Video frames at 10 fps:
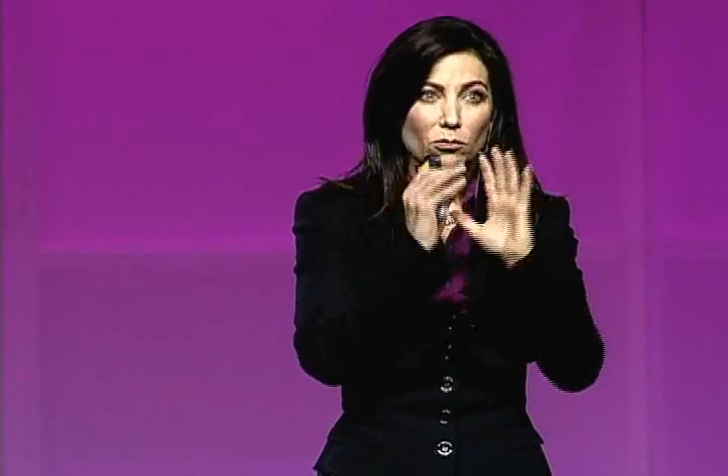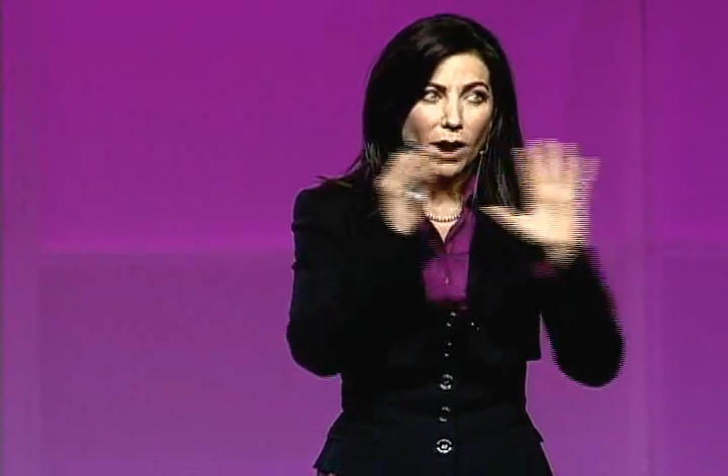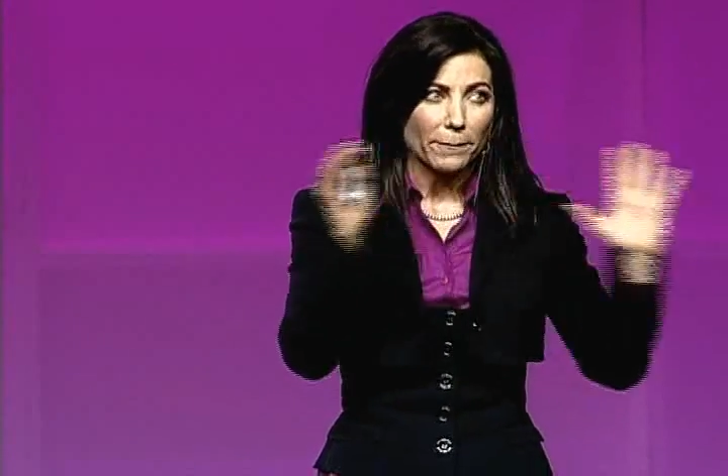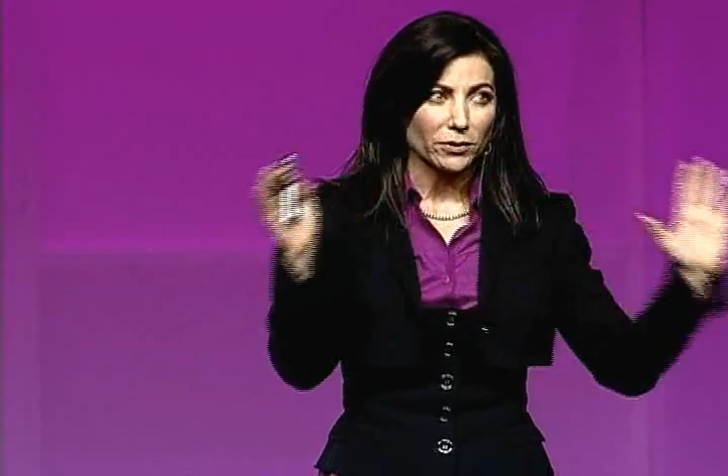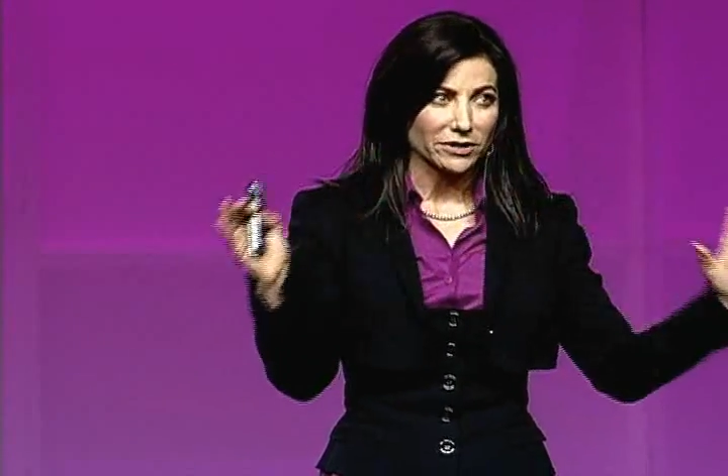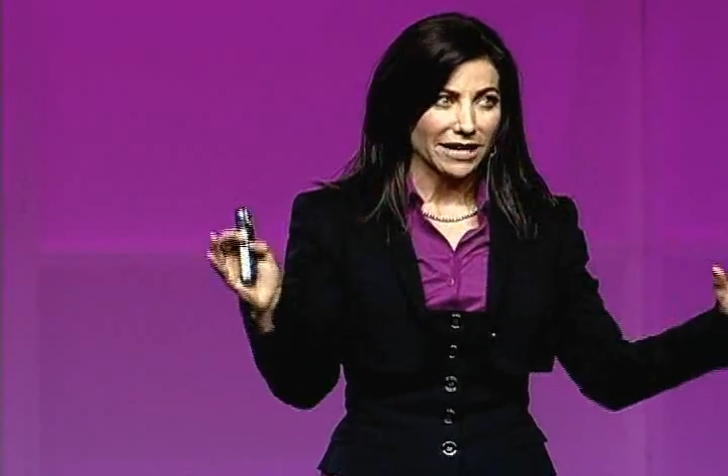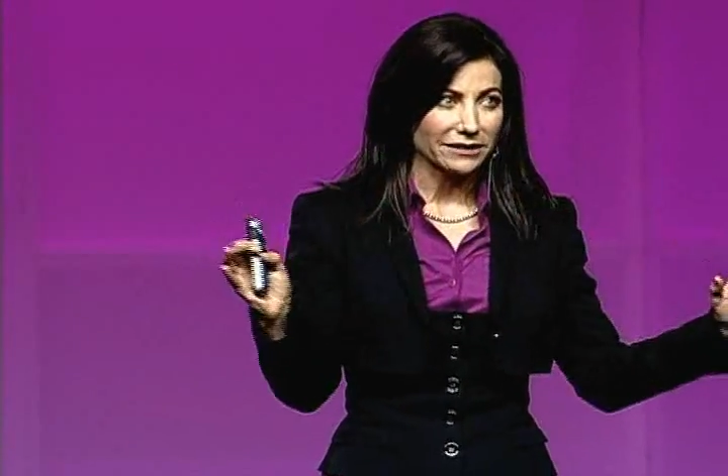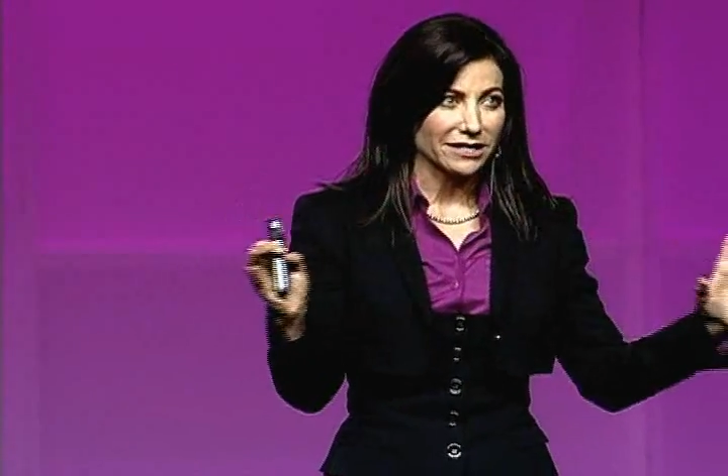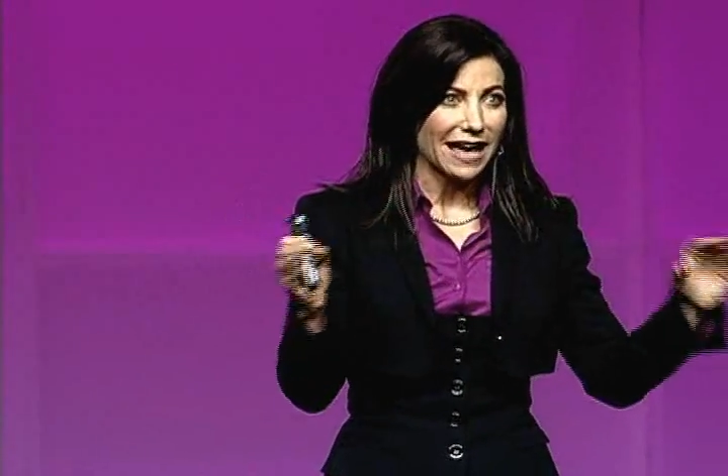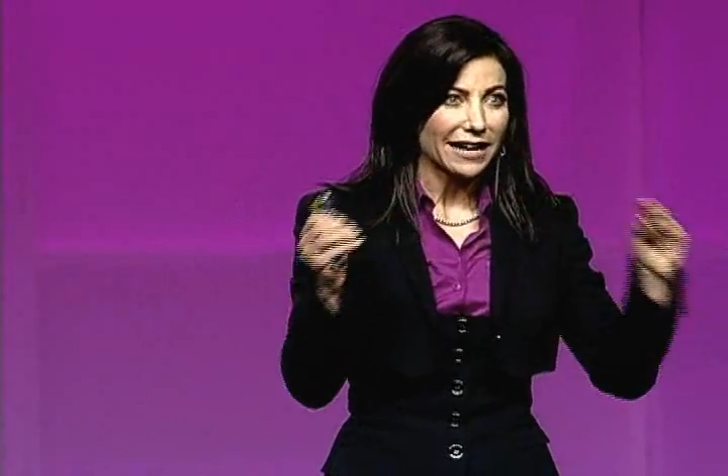
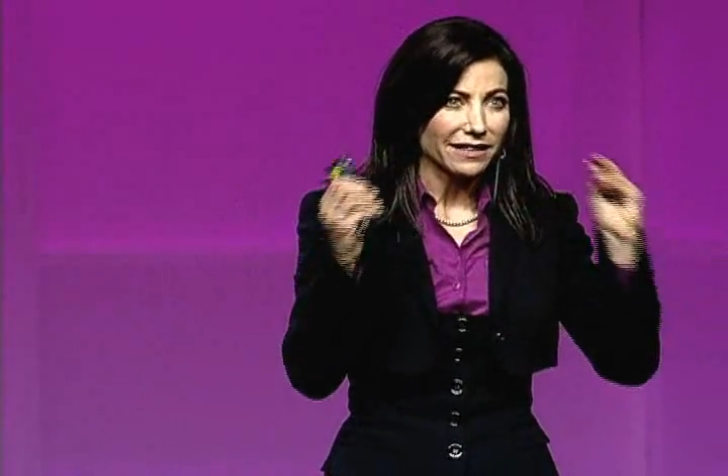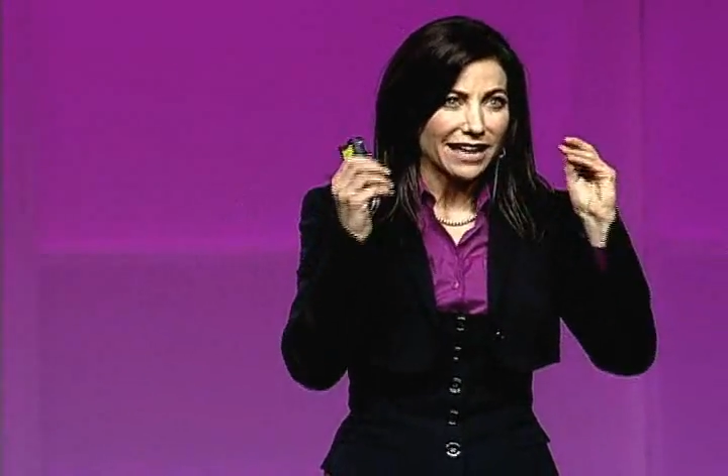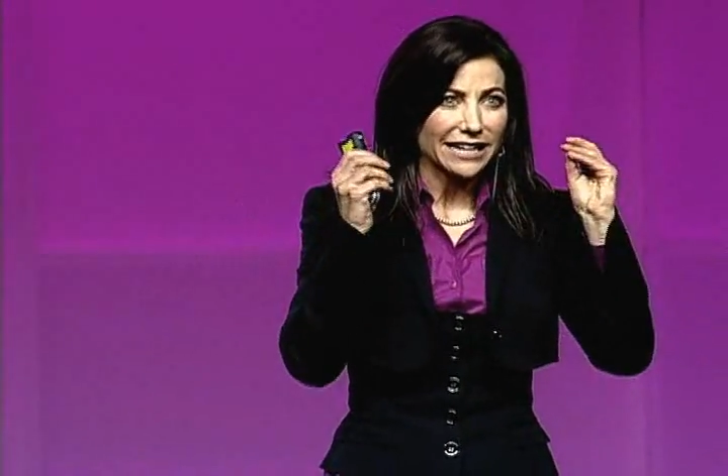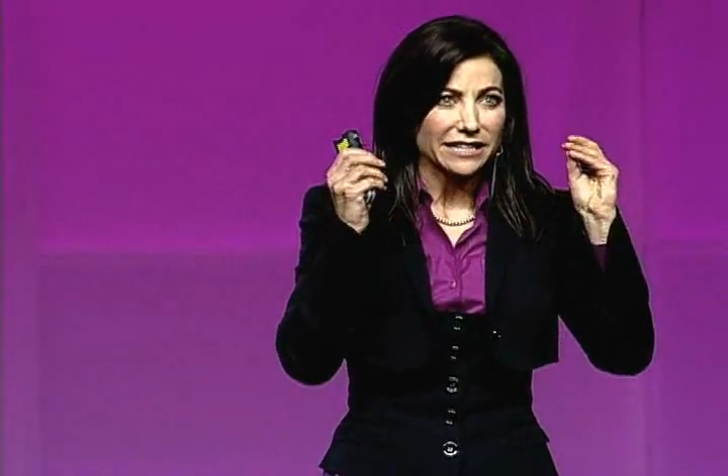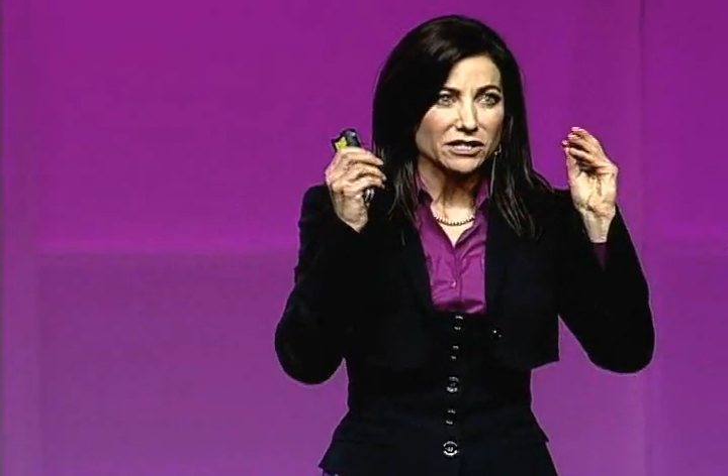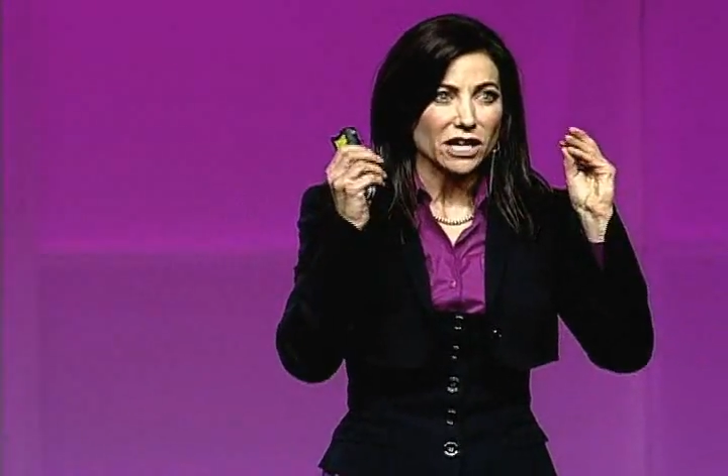represents that and that is